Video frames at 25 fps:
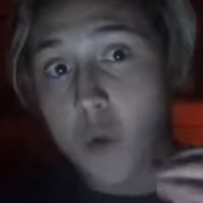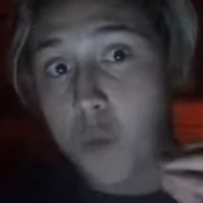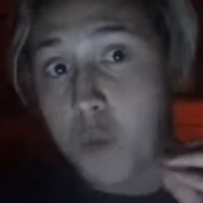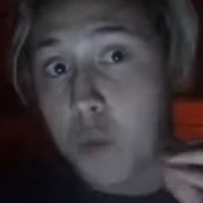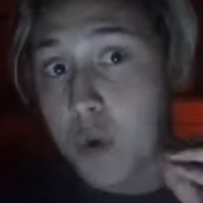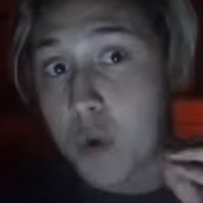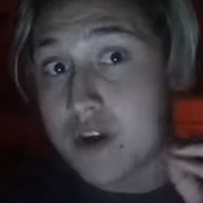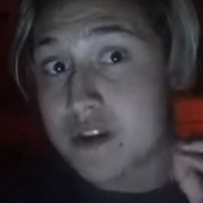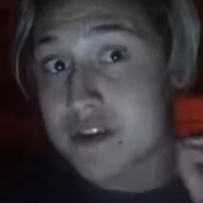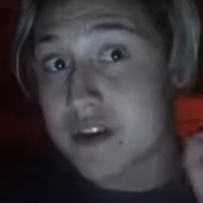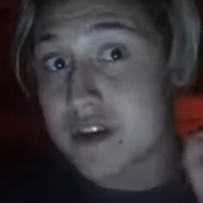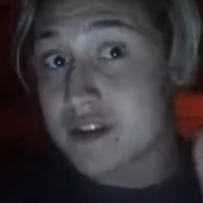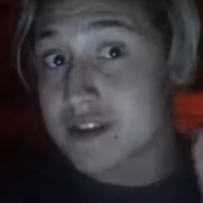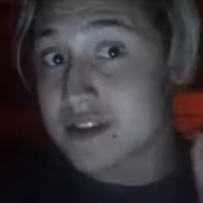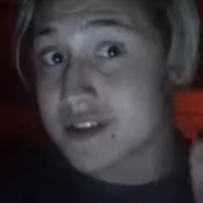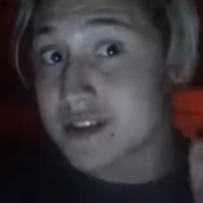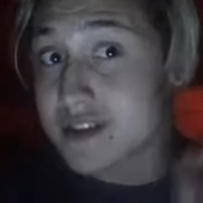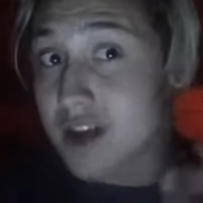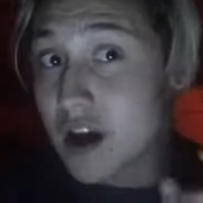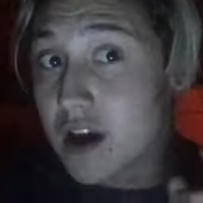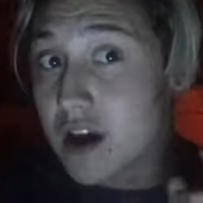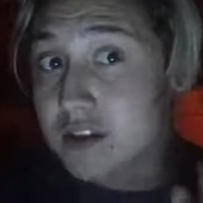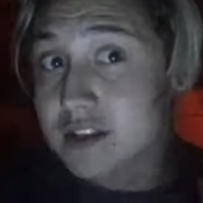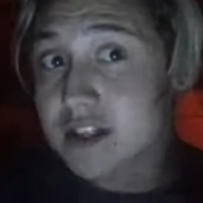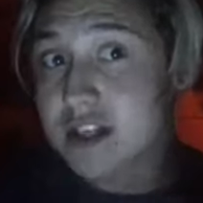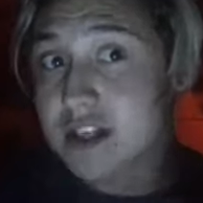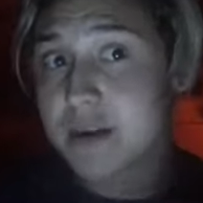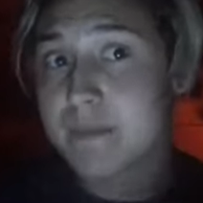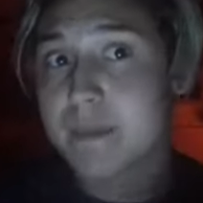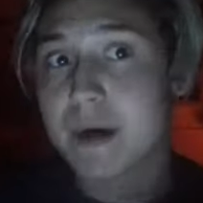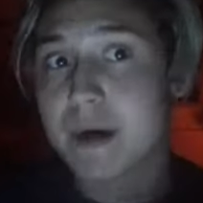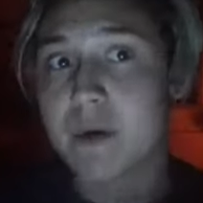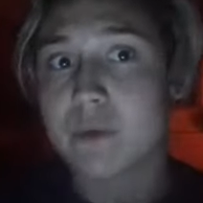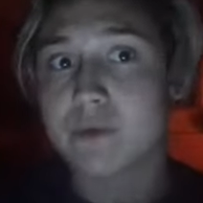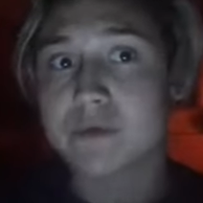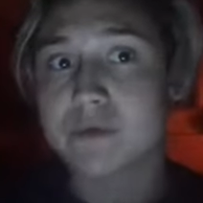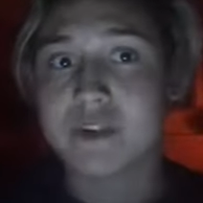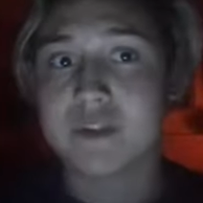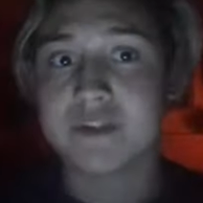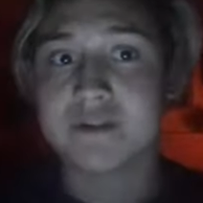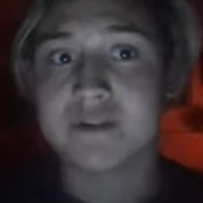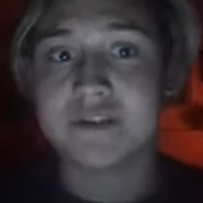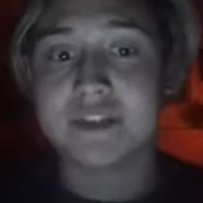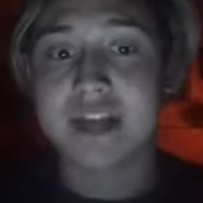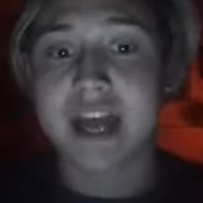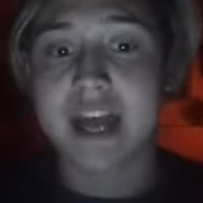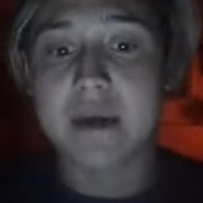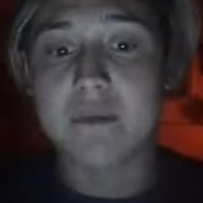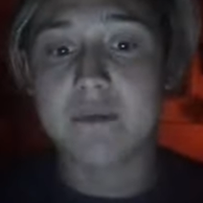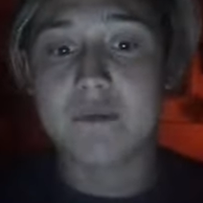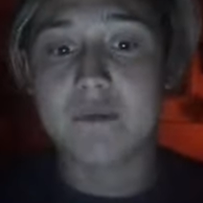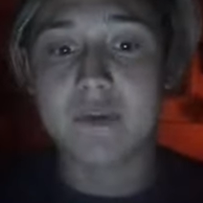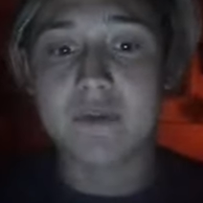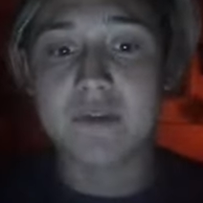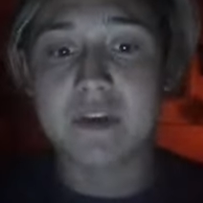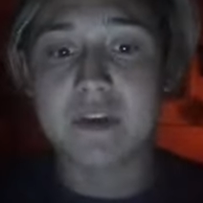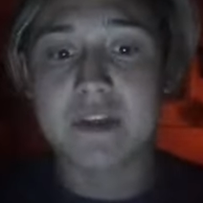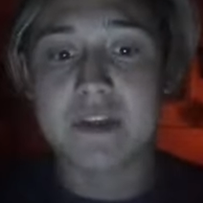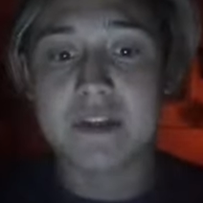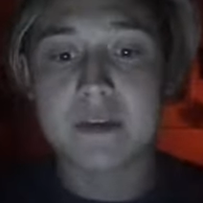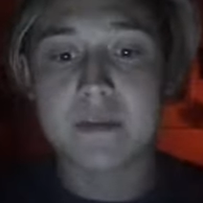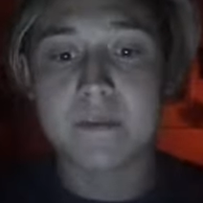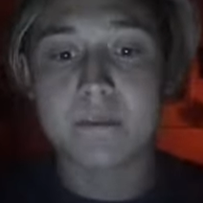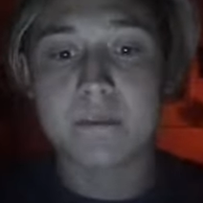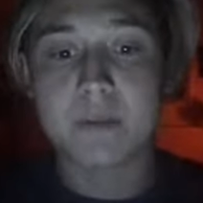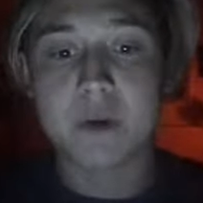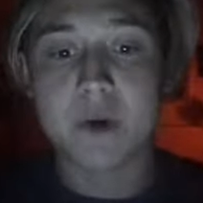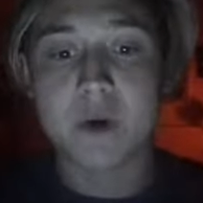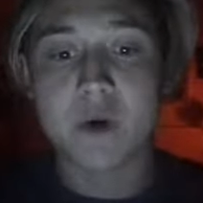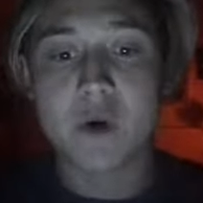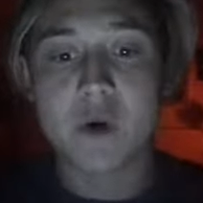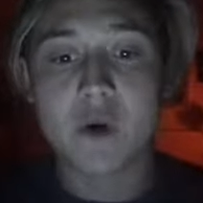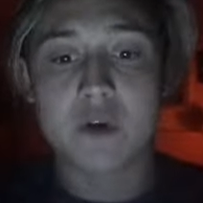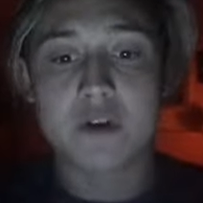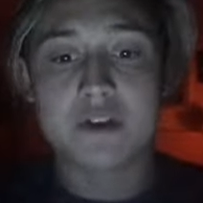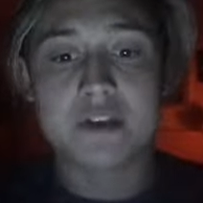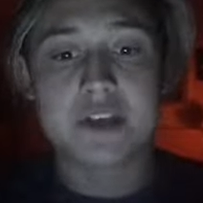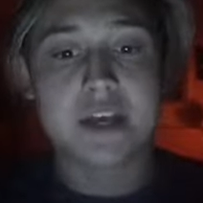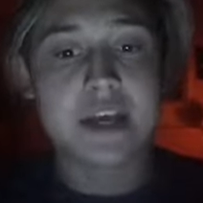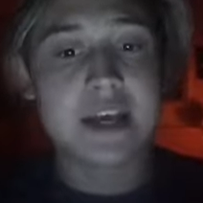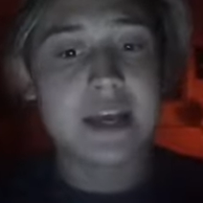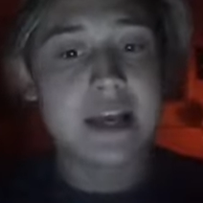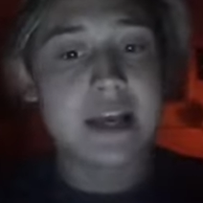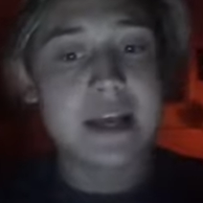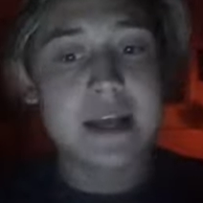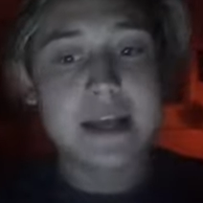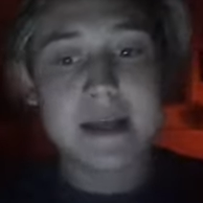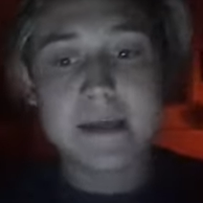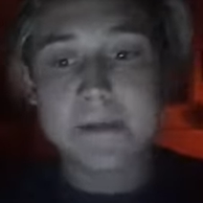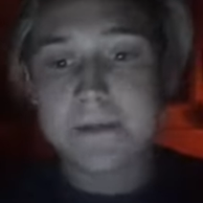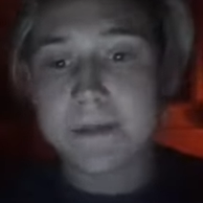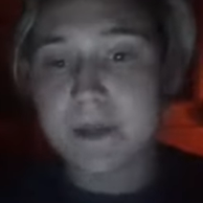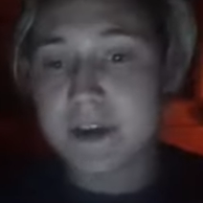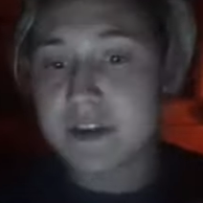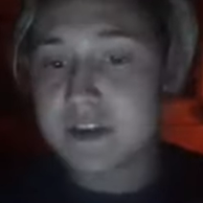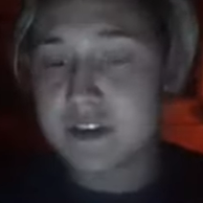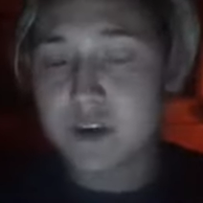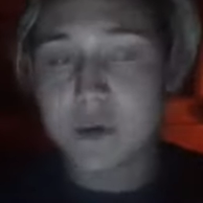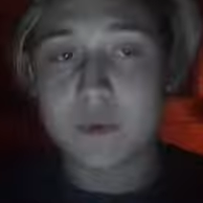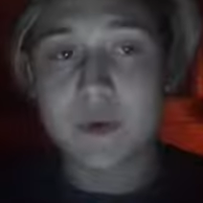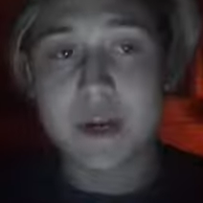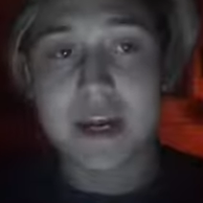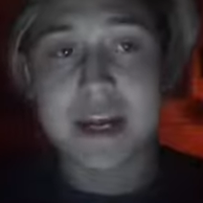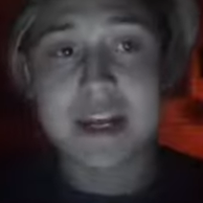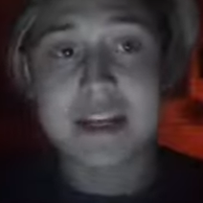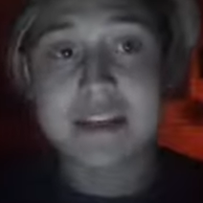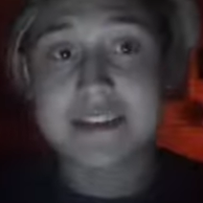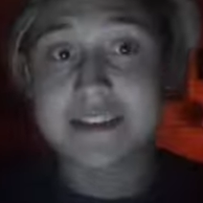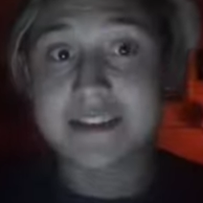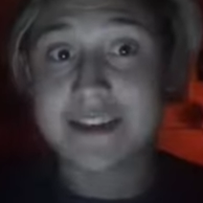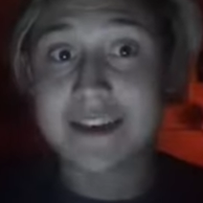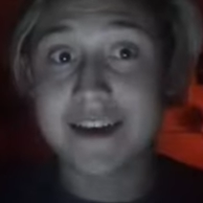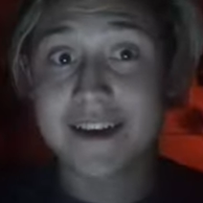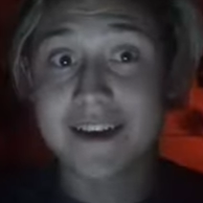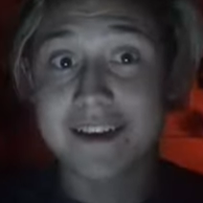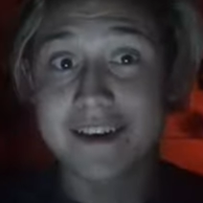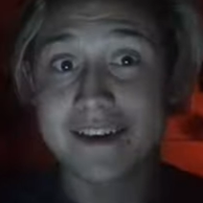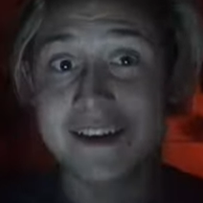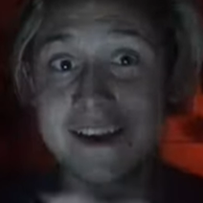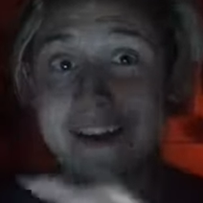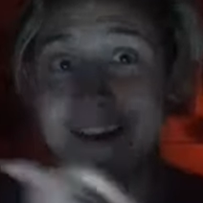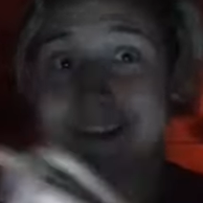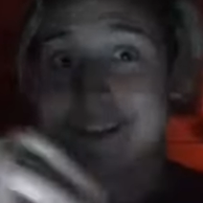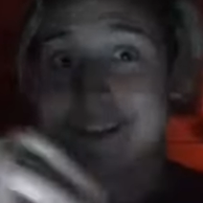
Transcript: with a certain amount of depth within them, because there's only a certain